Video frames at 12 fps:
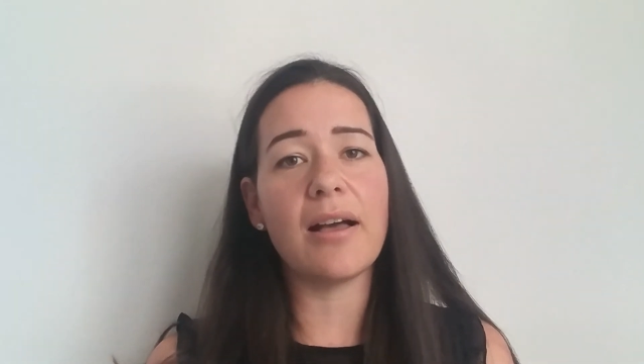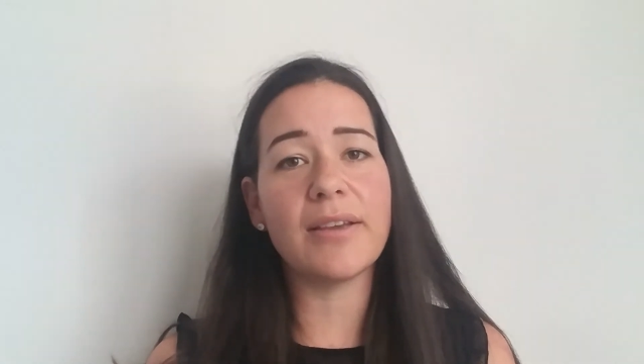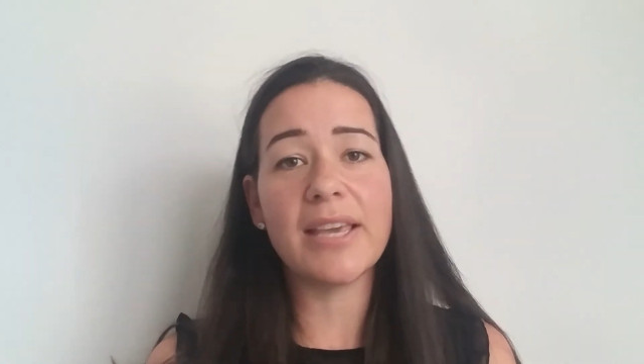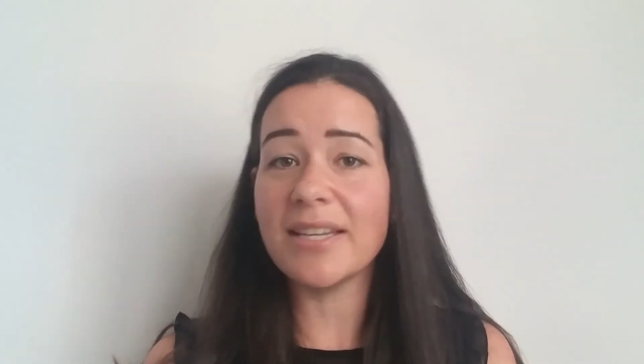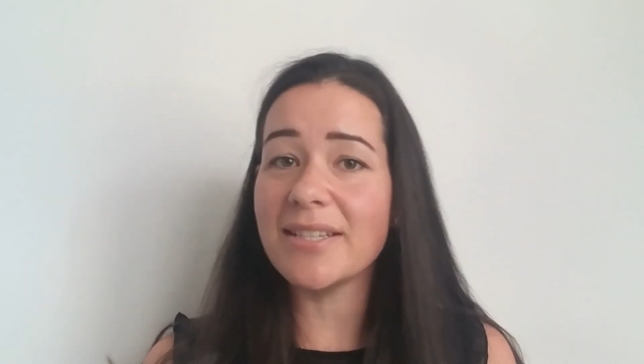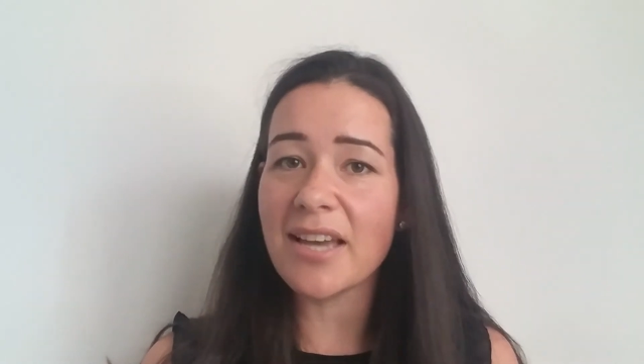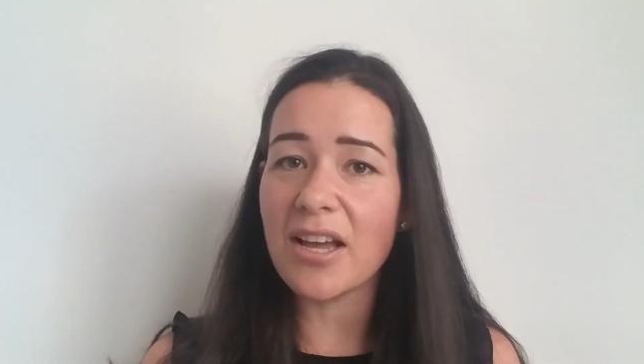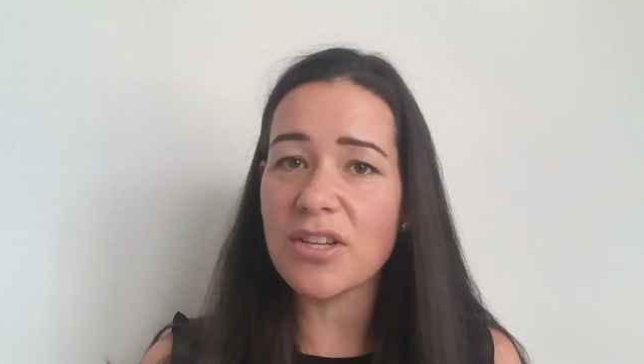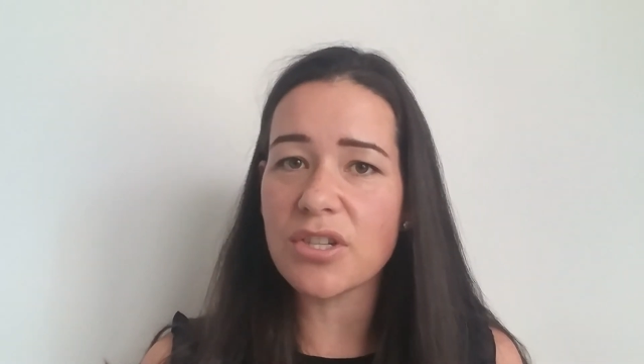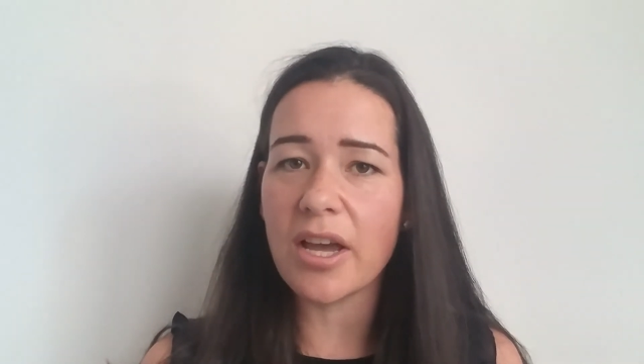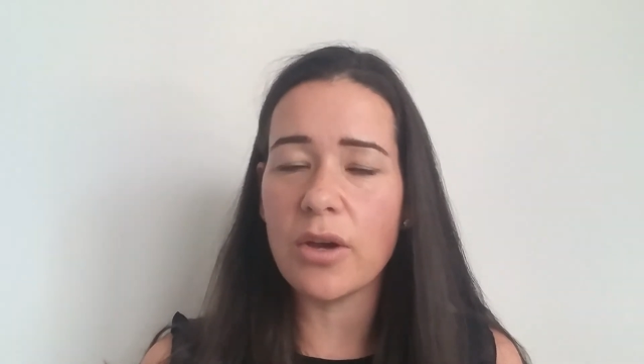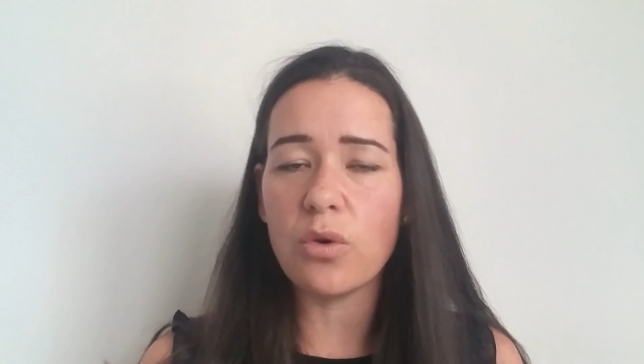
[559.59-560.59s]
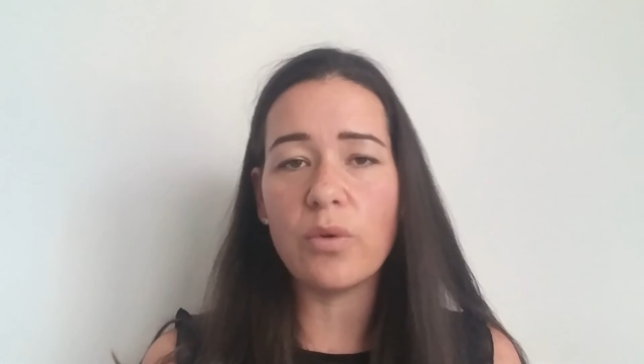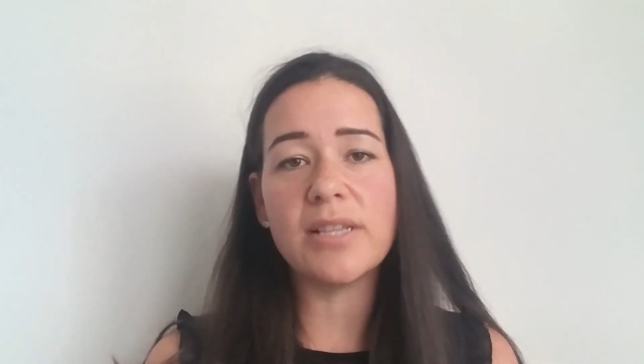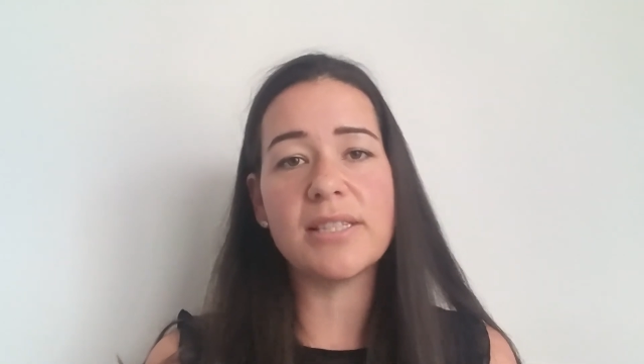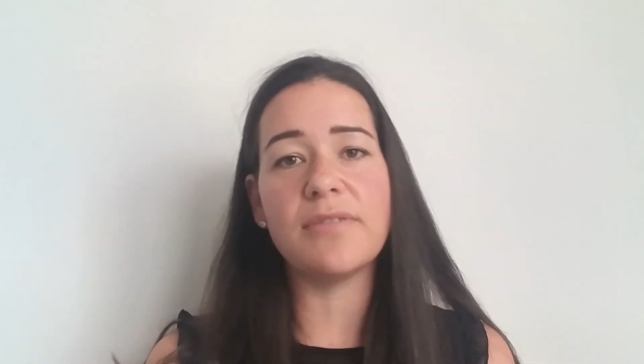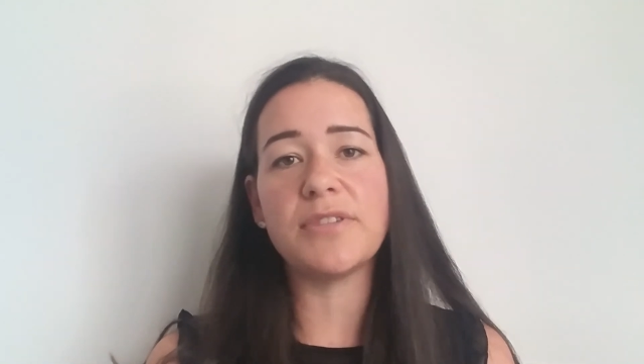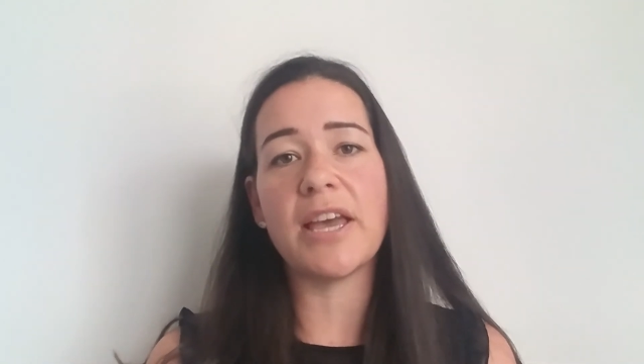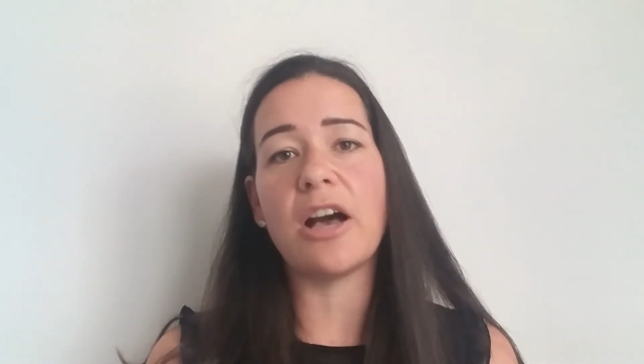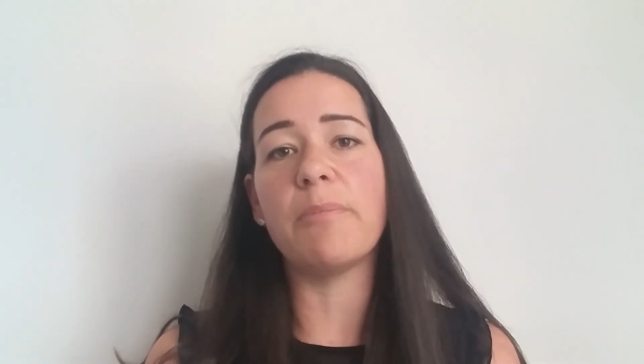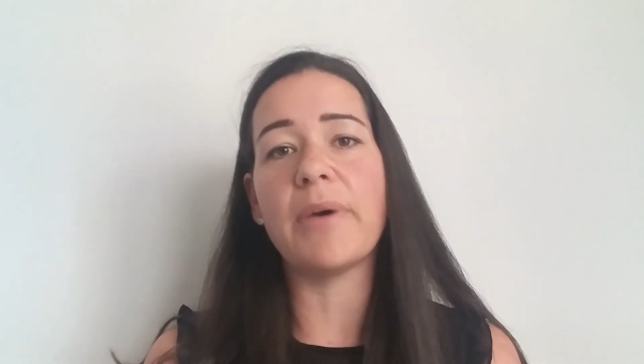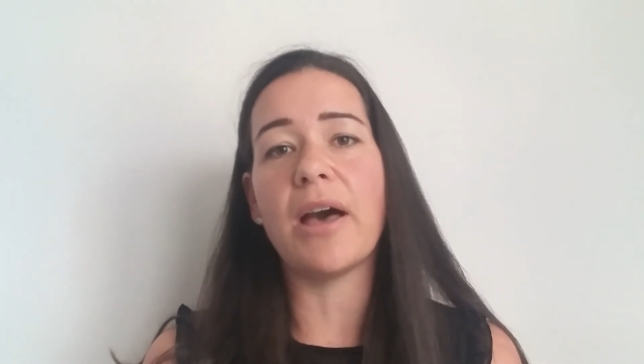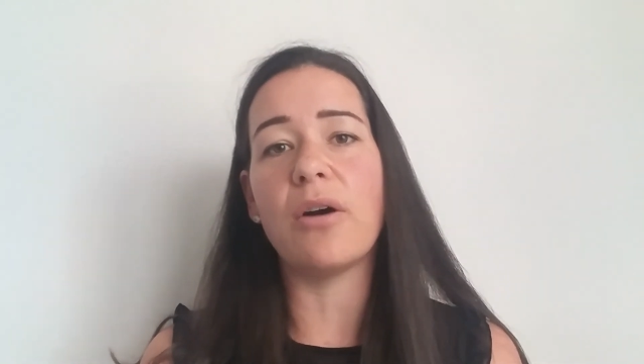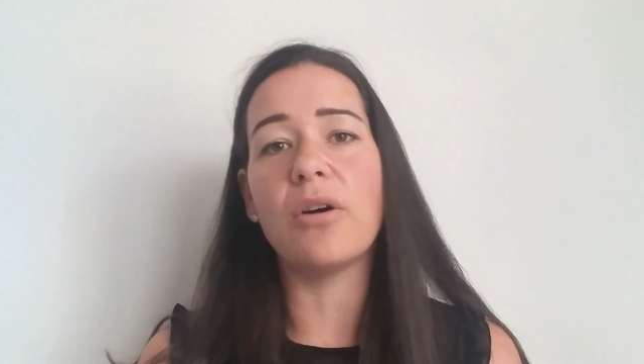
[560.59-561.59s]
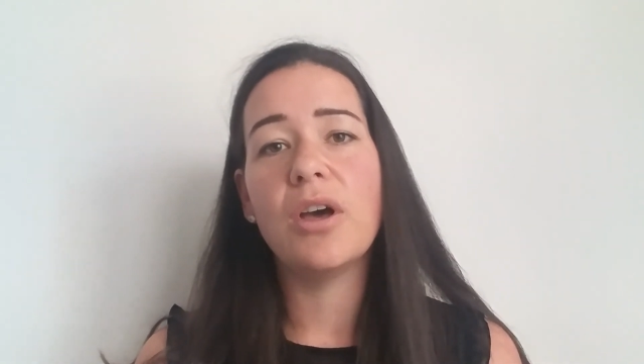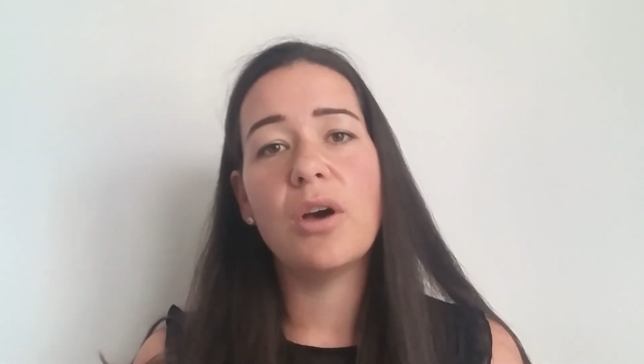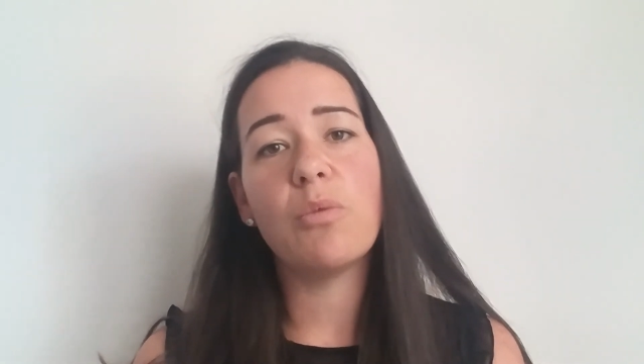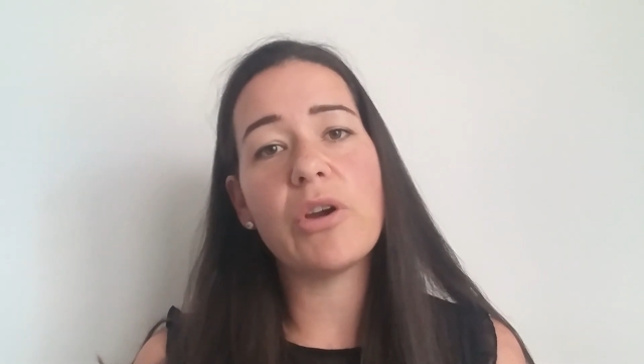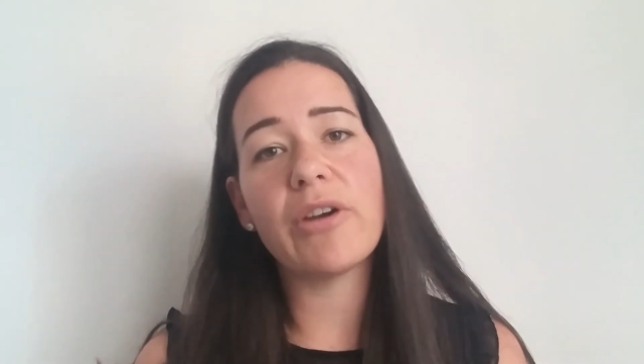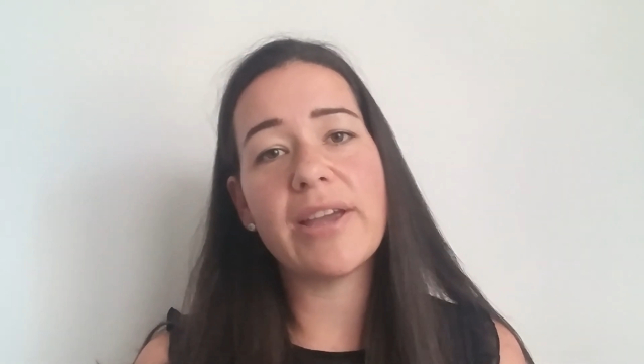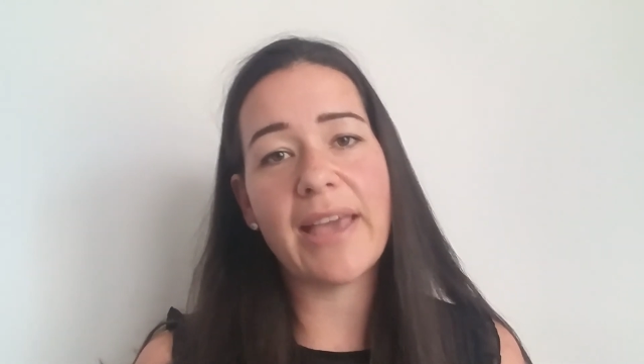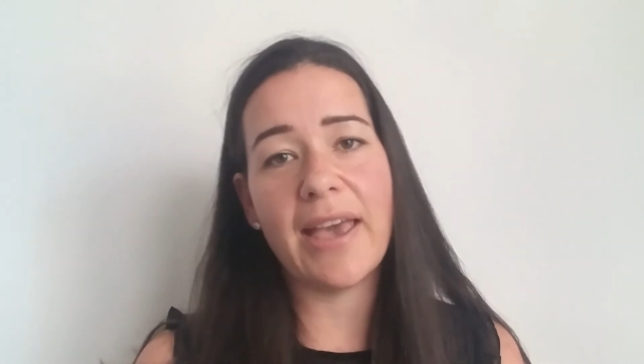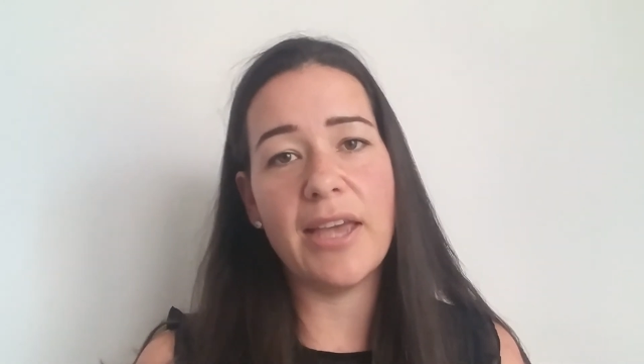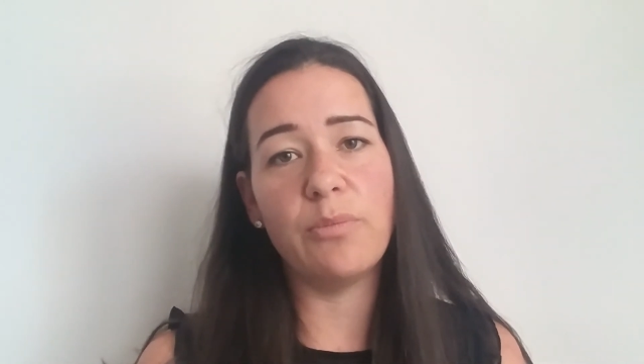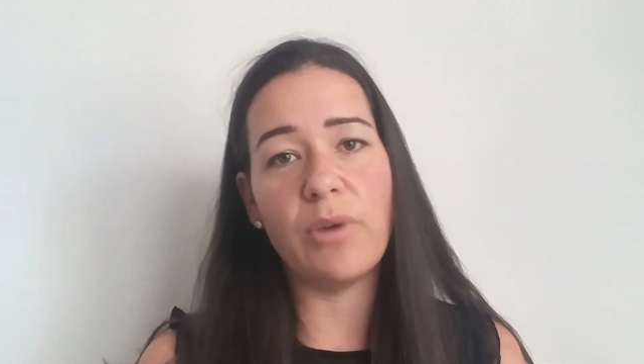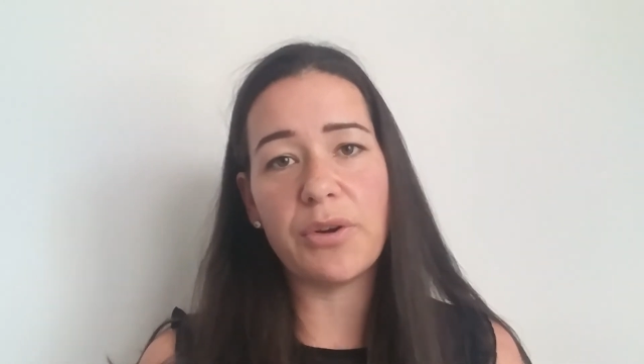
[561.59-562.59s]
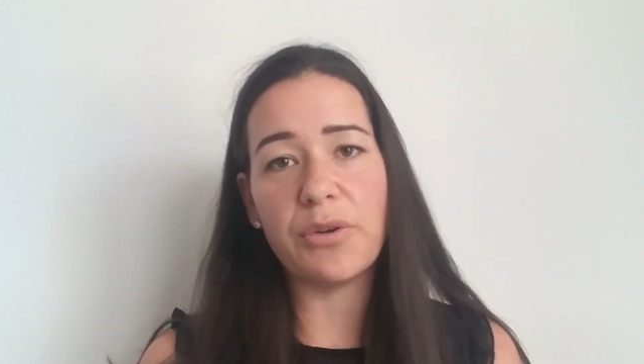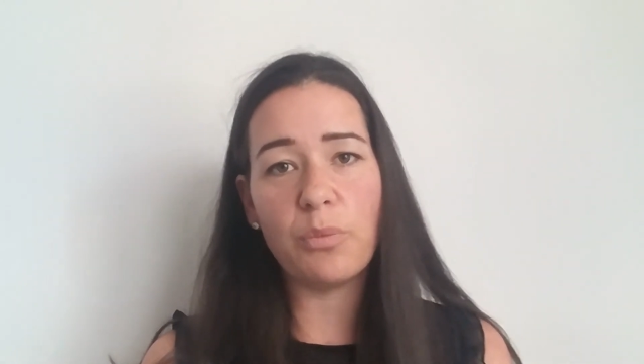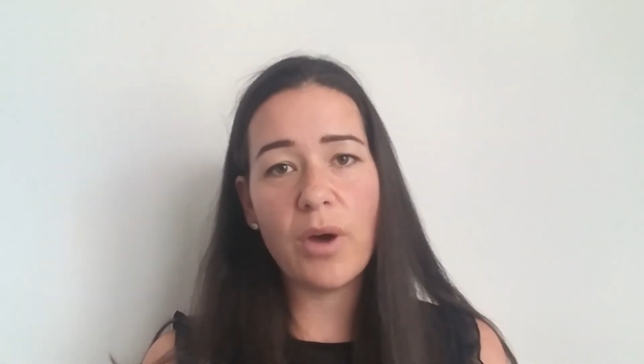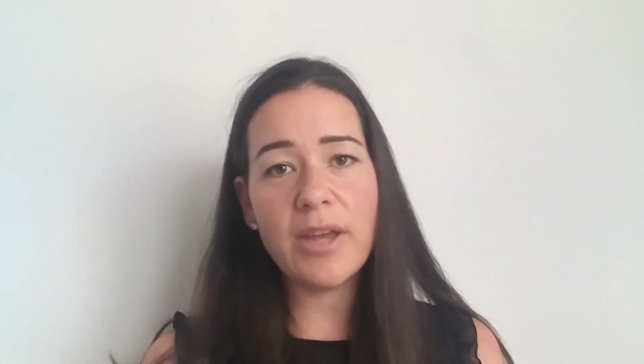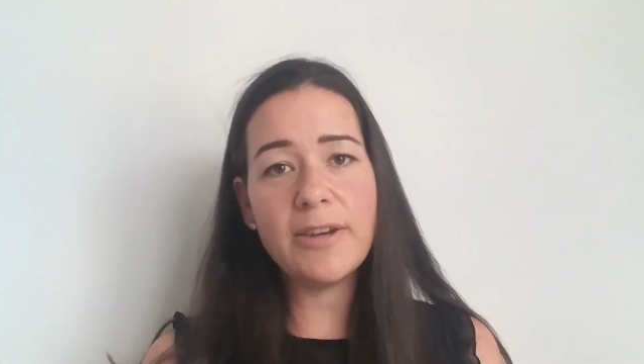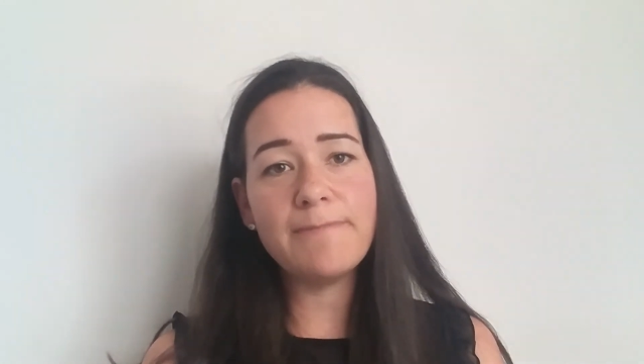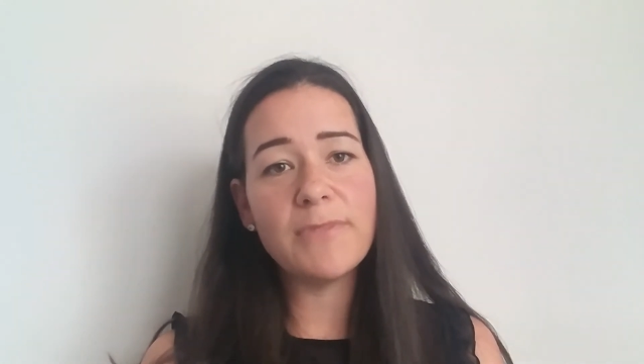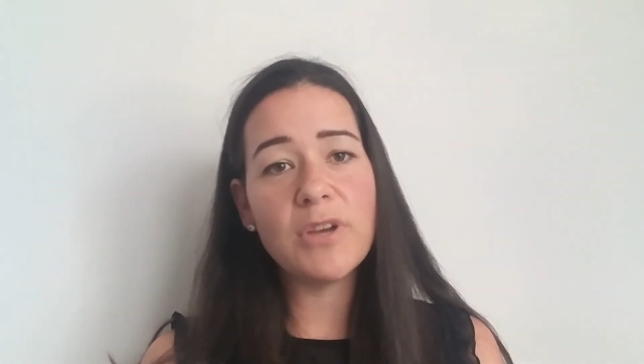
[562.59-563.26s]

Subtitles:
get in touch. I always love to help out where I can one-on-one.